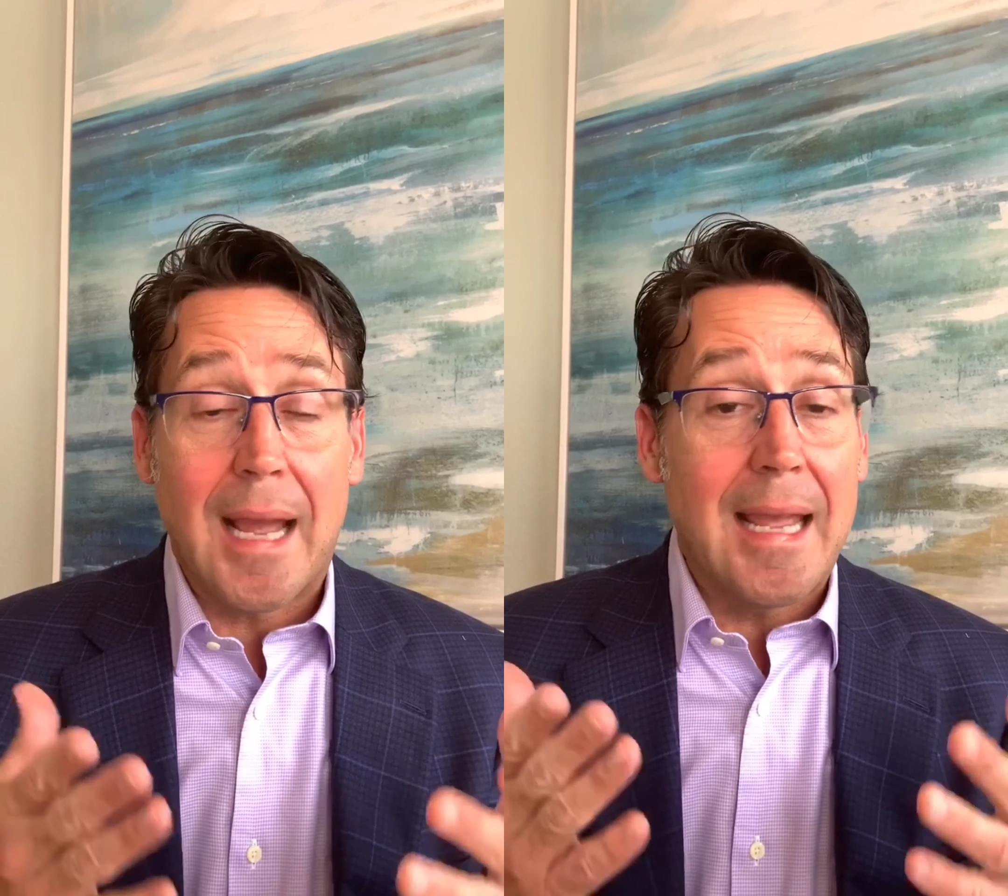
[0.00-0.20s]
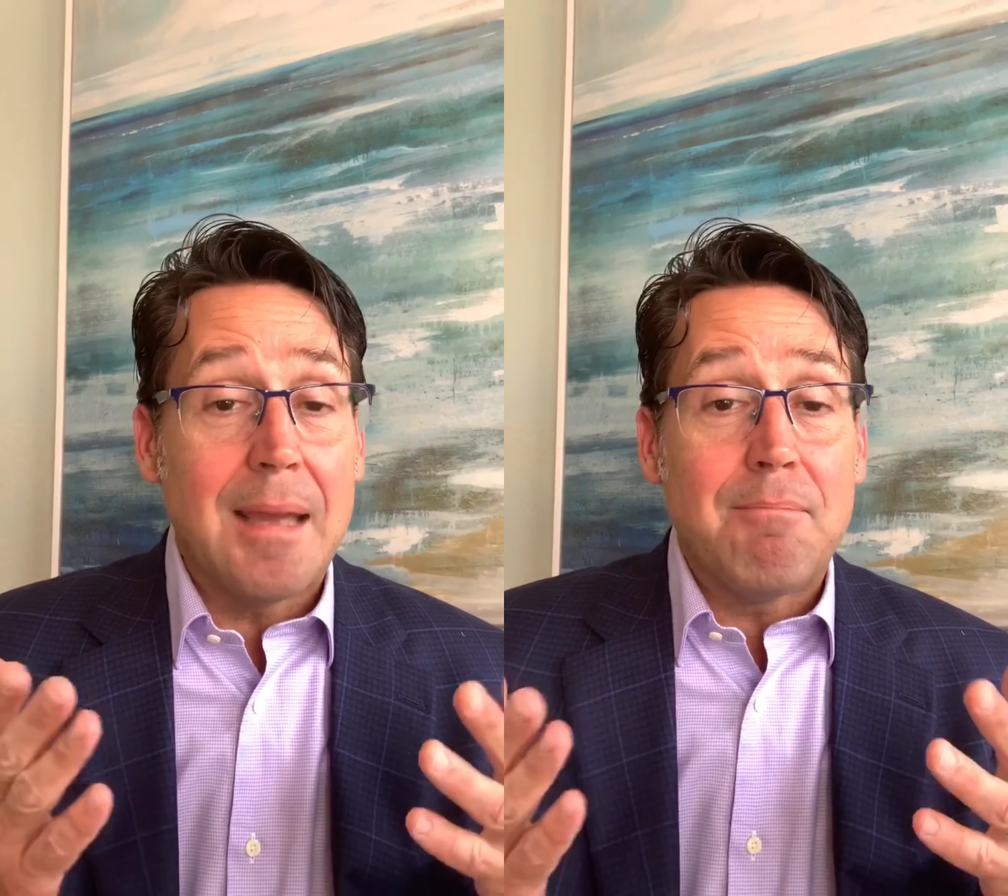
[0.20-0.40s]

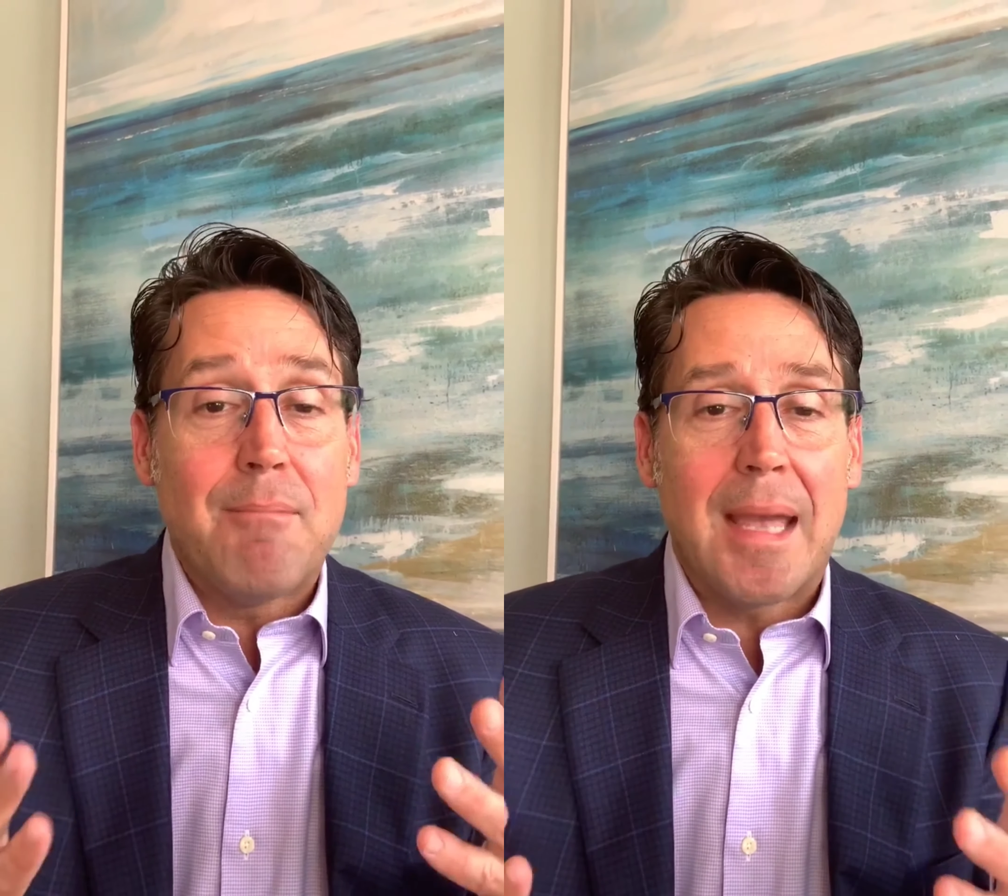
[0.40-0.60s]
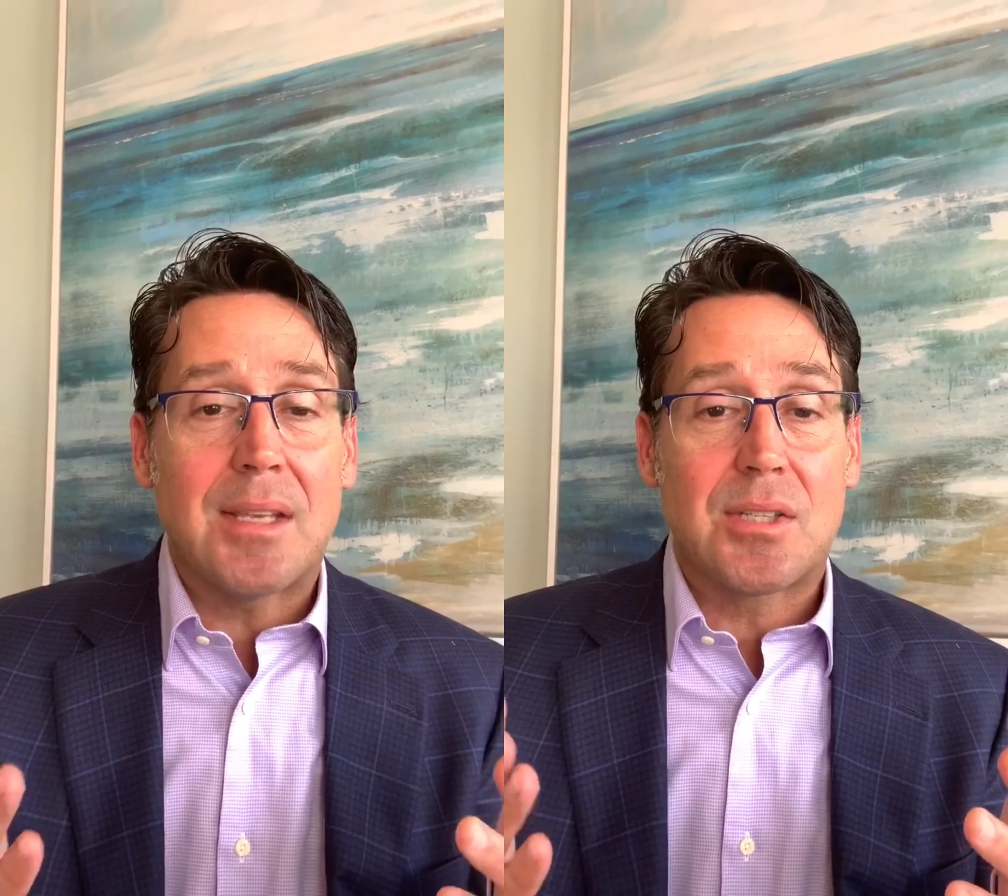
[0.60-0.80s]
It
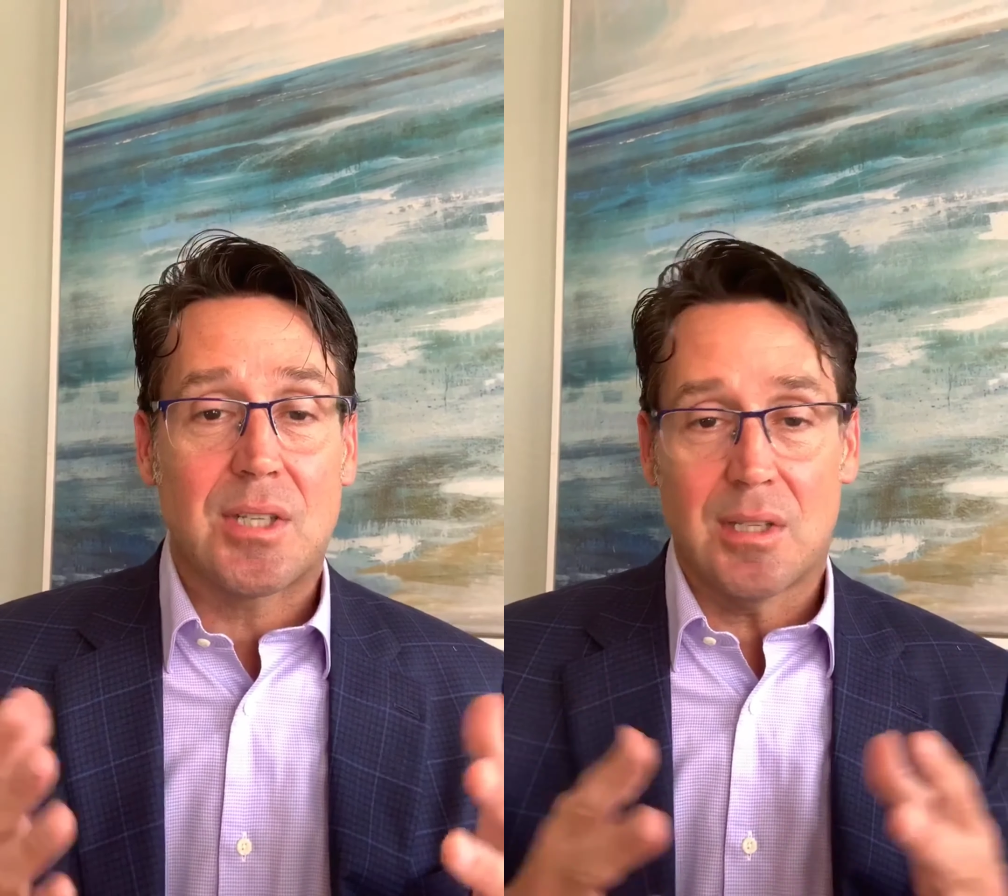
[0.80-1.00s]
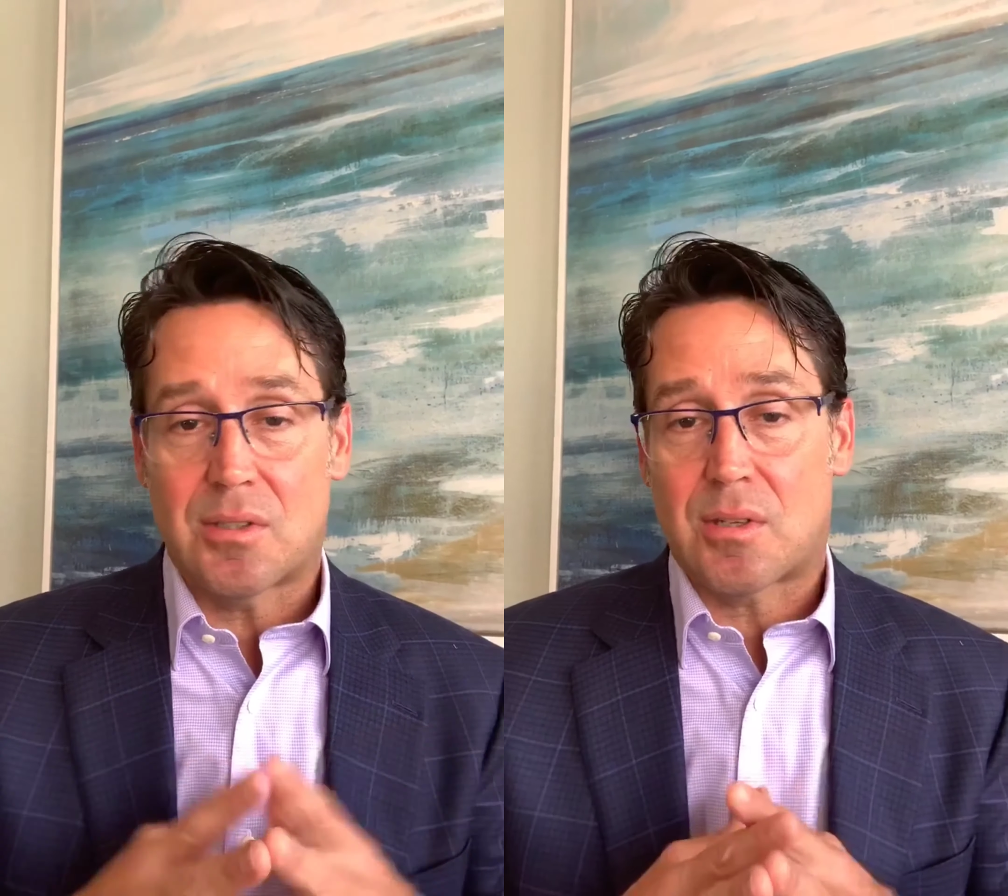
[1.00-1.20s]
makes
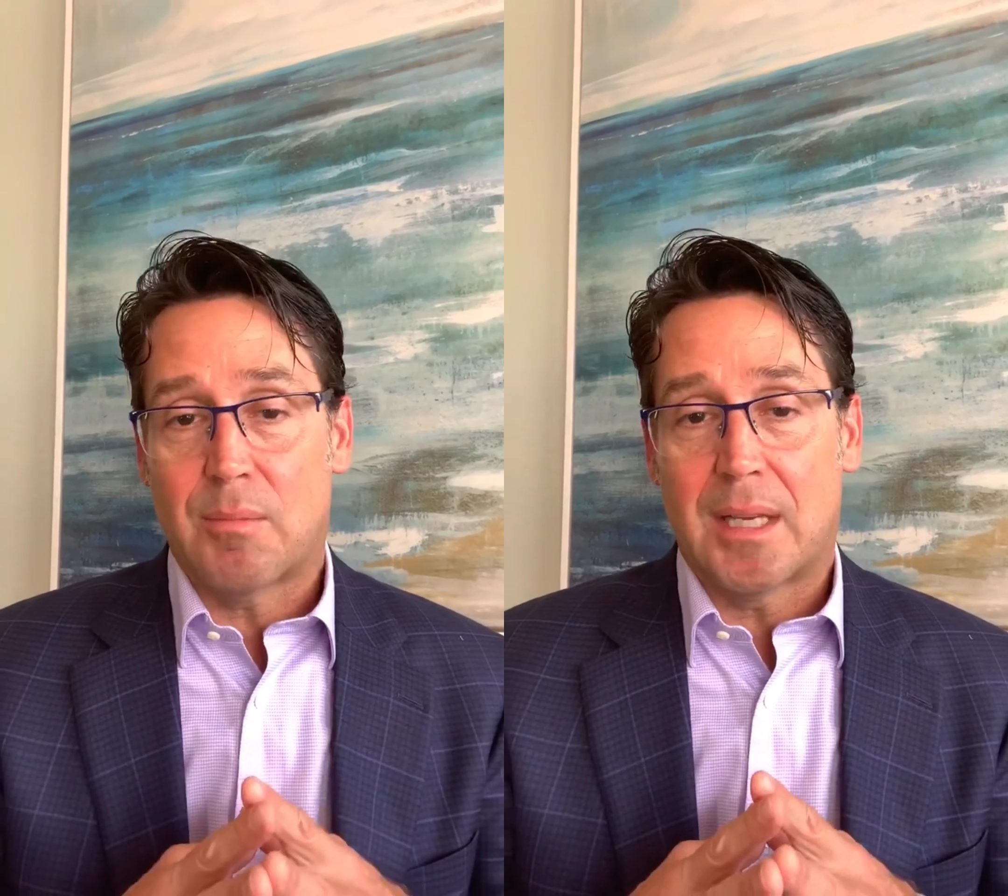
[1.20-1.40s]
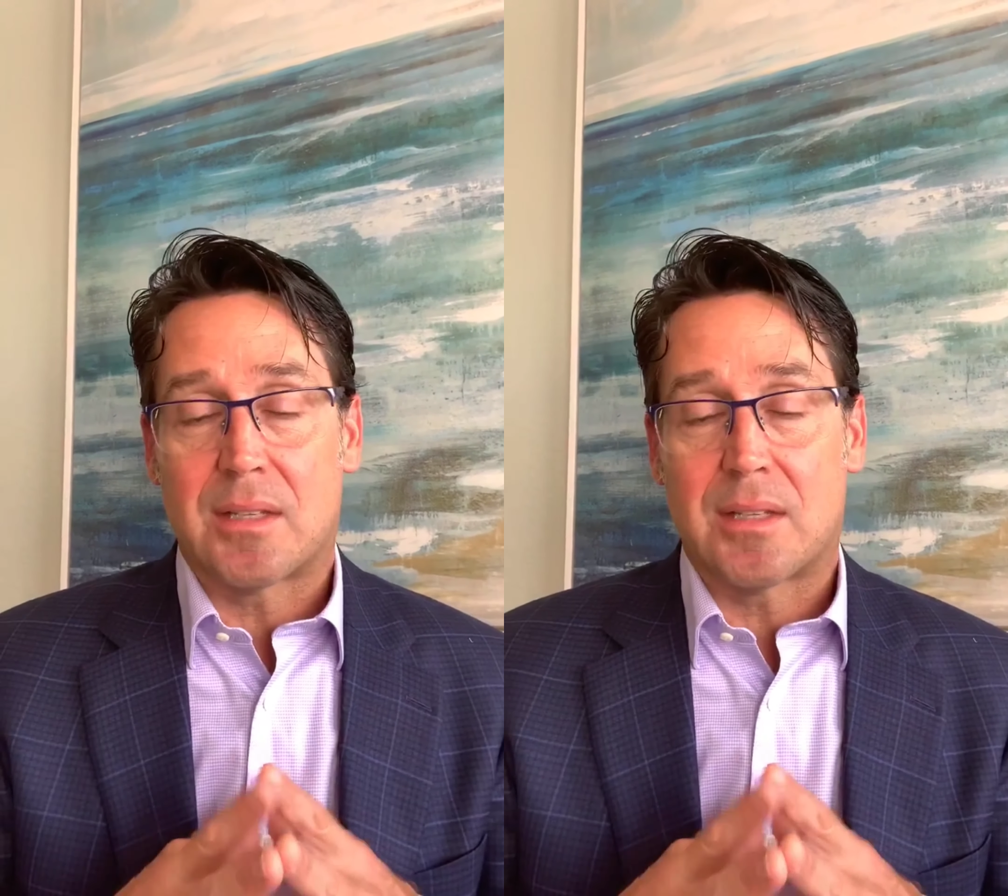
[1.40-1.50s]
sense to me